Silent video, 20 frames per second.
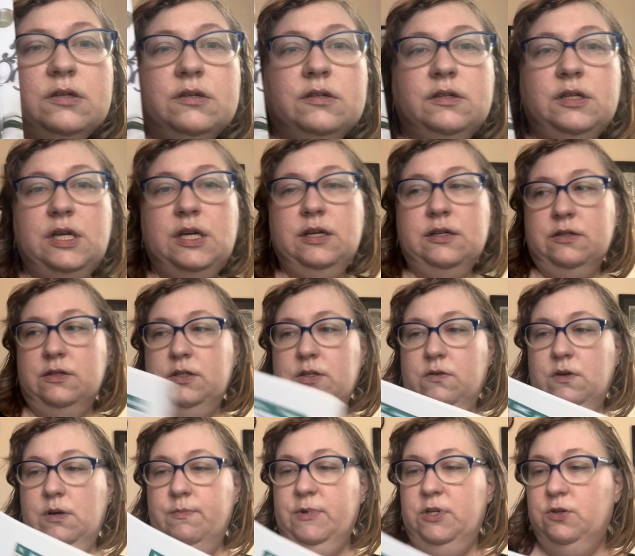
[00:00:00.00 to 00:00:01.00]
Yeah,
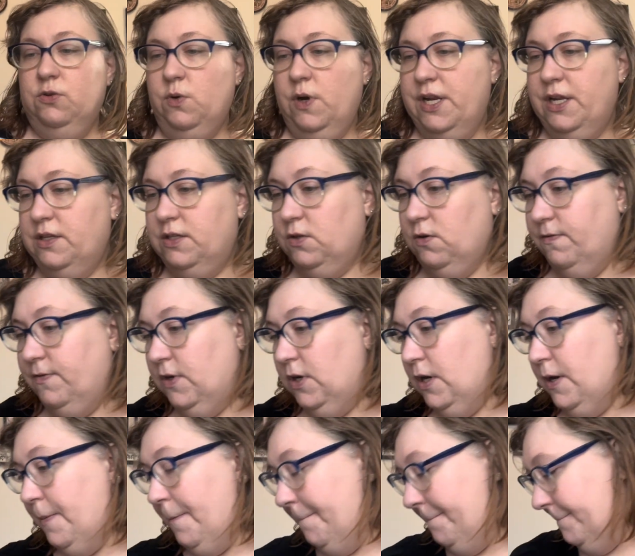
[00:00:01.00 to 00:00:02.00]
so I'm enjoying it so
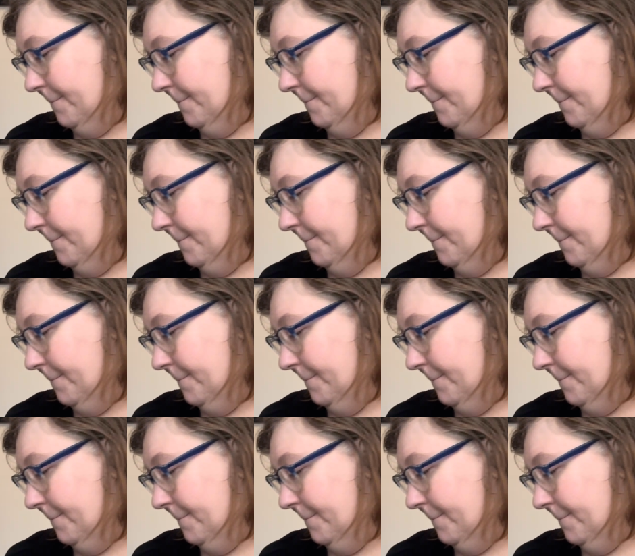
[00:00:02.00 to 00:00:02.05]
far.